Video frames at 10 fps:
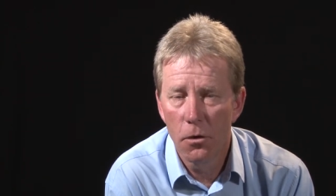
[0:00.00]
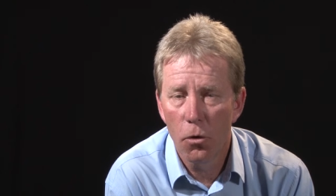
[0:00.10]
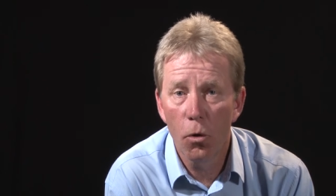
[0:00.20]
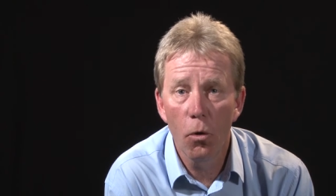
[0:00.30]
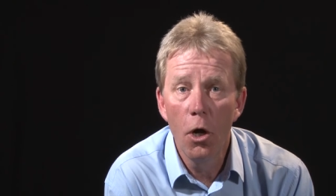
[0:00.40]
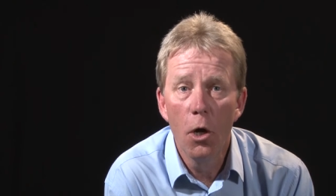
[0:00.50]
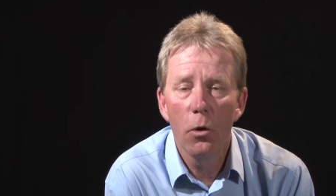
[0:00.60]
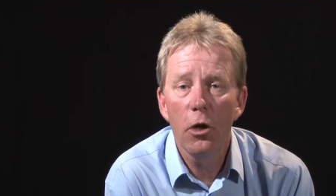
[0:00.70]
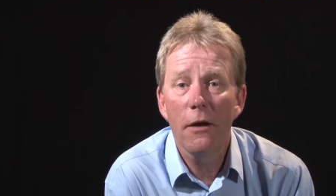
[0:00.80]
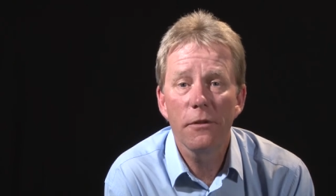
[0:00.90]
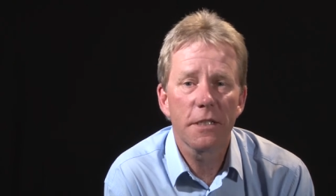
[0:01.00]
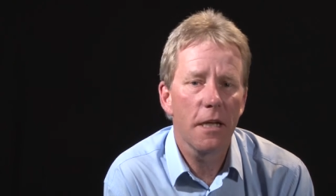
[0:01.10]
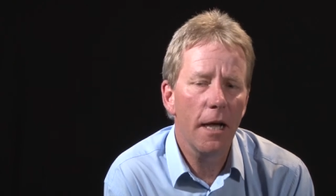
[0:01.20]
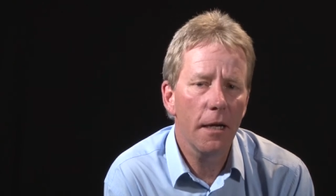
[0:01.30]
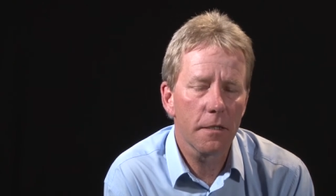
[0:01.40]
Or will you have a
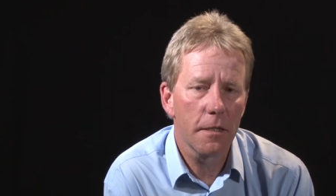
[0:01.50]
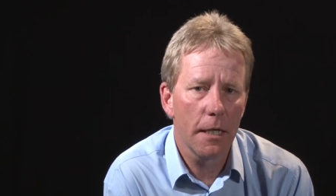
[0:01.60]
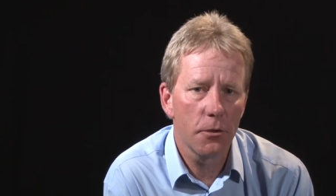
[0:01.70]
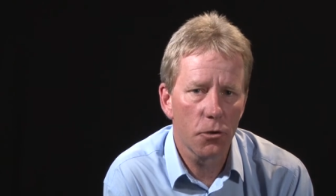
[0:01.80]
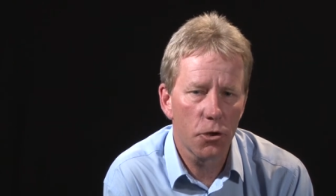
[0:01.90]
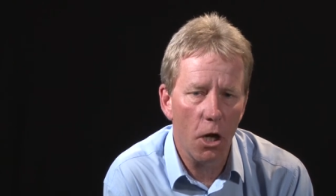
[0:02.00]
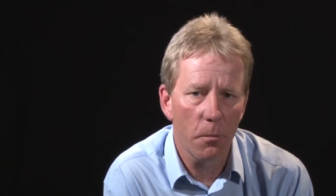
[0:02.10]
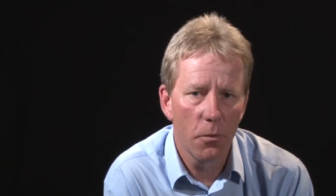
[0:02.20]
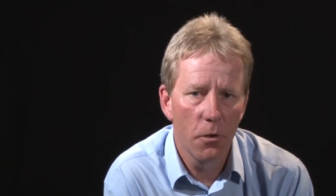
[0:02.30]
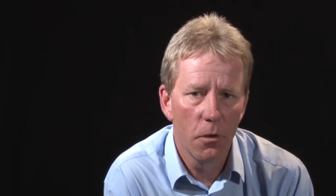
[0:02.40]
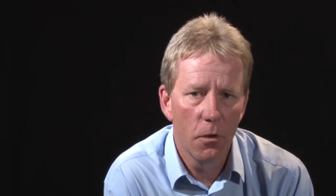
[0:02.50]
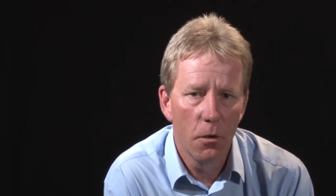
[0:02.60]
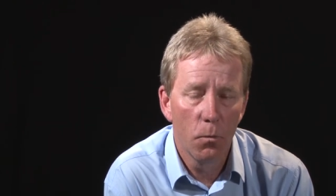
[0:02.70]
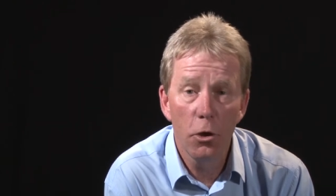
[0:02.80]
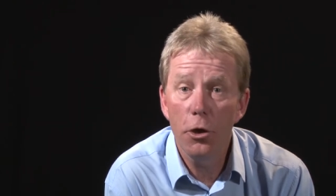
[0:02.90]
sign outside your shop?
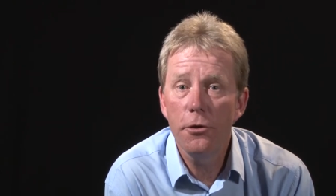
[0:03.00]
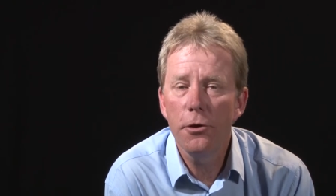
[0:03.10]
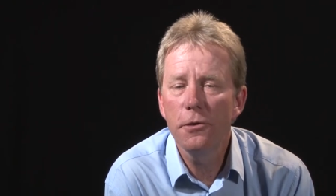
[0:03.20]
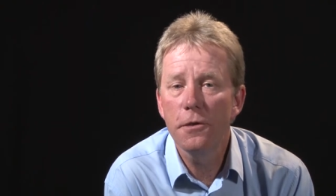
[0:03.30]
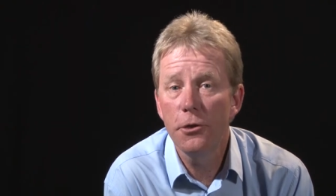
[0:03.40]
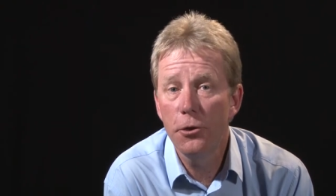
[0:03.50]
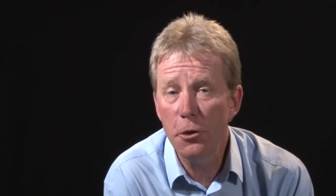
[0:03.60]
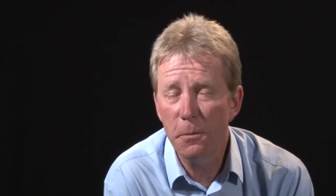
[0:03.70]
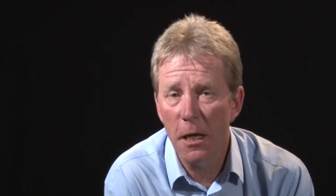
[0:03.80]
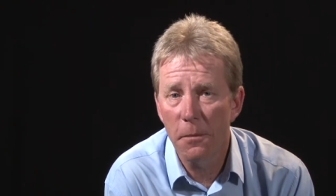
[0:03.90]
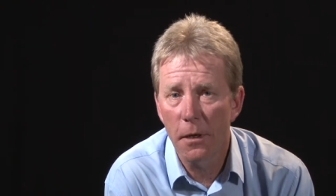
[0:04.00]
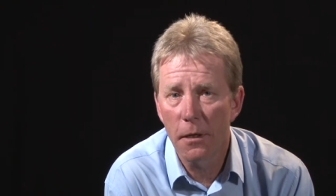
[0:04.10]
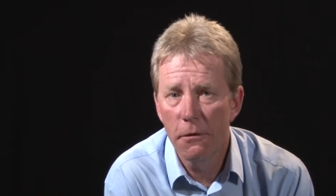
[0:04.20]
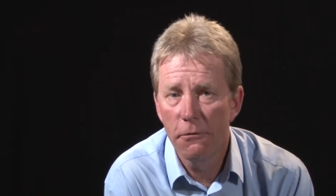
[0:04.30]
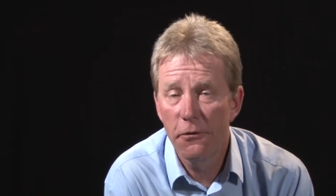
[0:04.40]
Will you use the
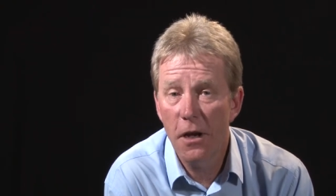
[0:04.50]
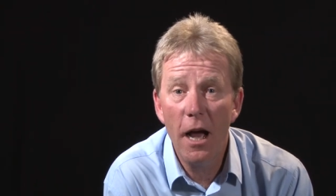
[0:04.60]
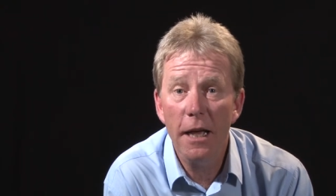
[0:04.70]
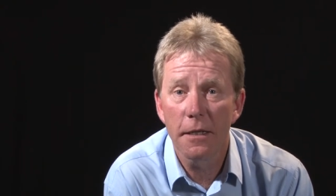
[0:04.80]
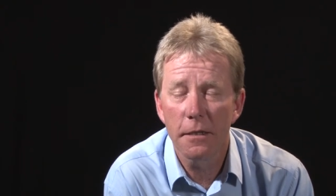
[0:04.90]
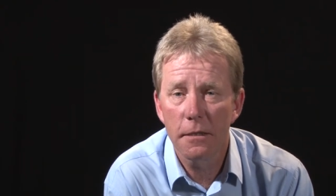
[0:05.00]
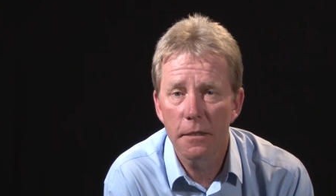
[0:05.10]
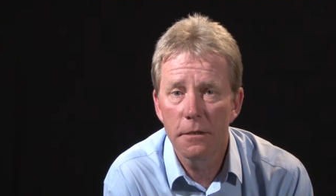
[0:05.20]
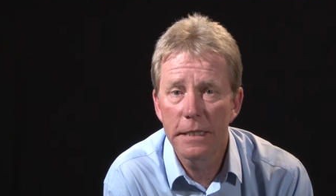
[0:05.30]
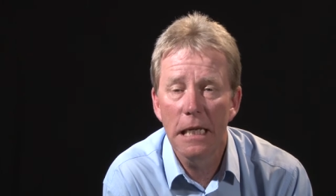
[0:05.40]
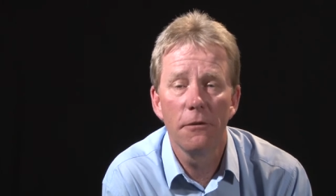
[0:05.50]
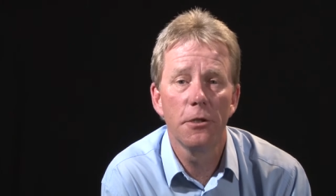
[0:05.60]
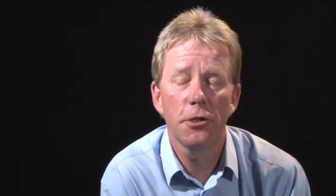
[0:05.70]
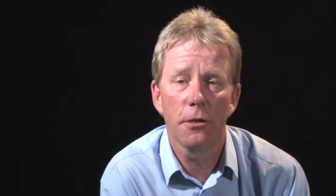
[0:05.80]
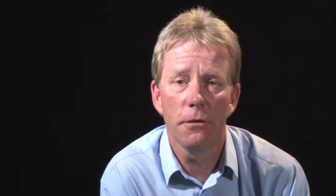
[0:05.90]
newspaper, flyers,
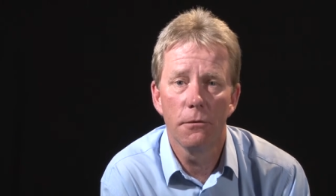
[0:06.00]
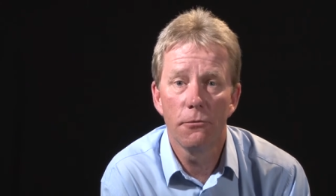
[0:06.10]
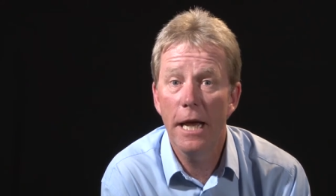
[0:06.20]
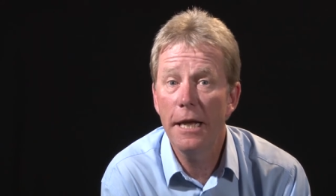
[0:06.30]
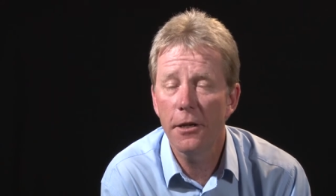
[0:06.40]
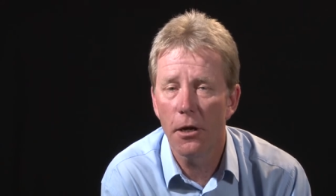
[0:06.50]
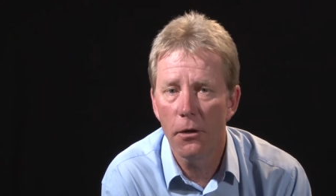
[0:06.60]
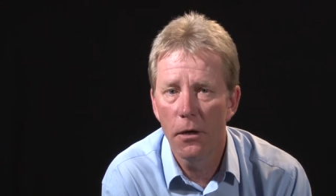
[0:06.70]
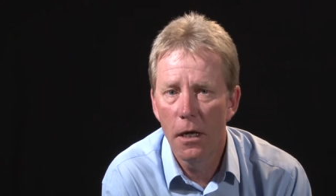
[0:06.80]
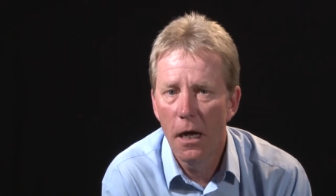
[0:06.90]
television, radio?